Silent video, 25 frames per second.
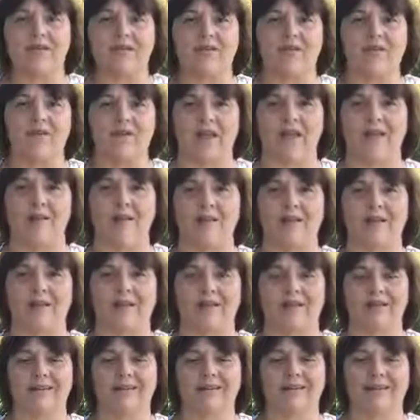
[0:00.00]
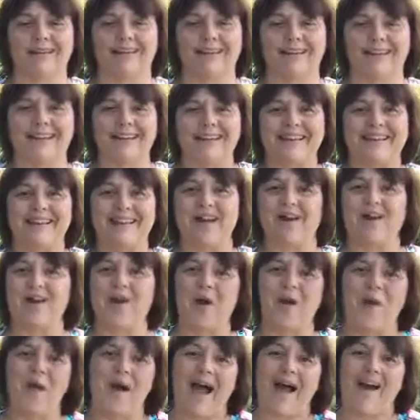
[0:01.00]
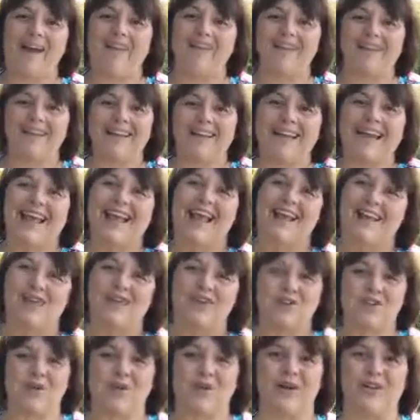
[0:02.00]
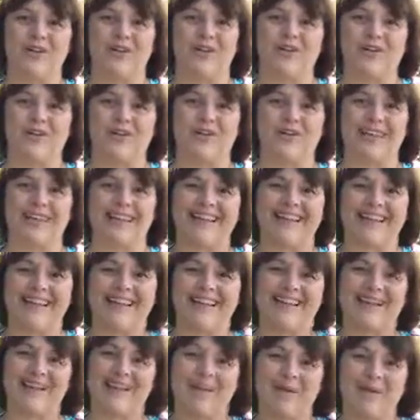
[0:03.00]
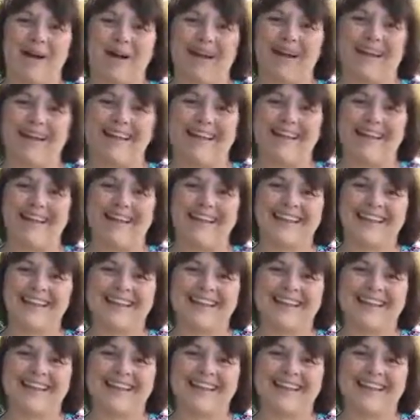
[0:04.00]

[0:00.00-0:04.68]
as a family. Now go out and enjoy the journey. Goodbye.